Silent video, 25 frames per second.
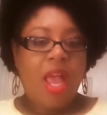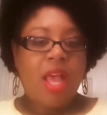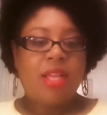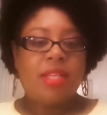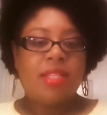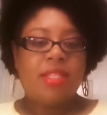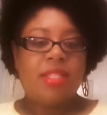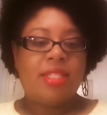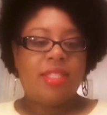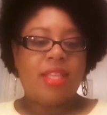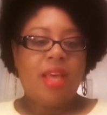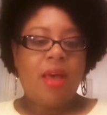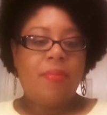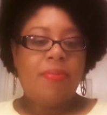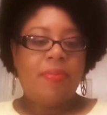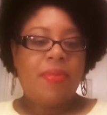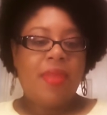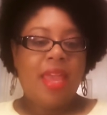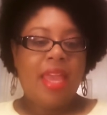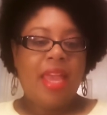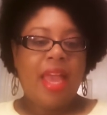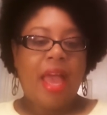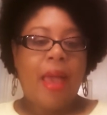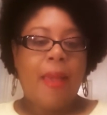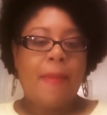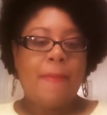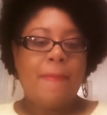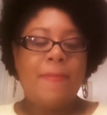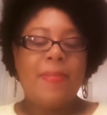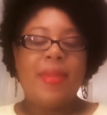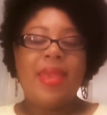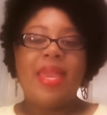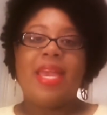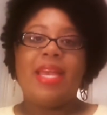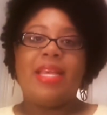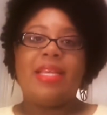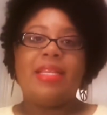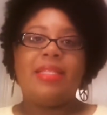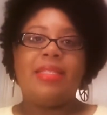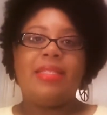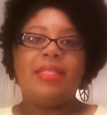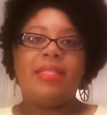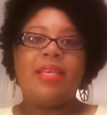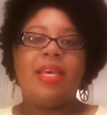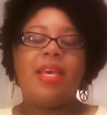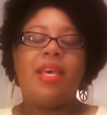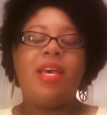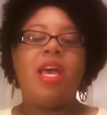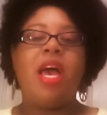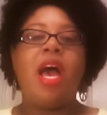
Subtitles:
Something I miss.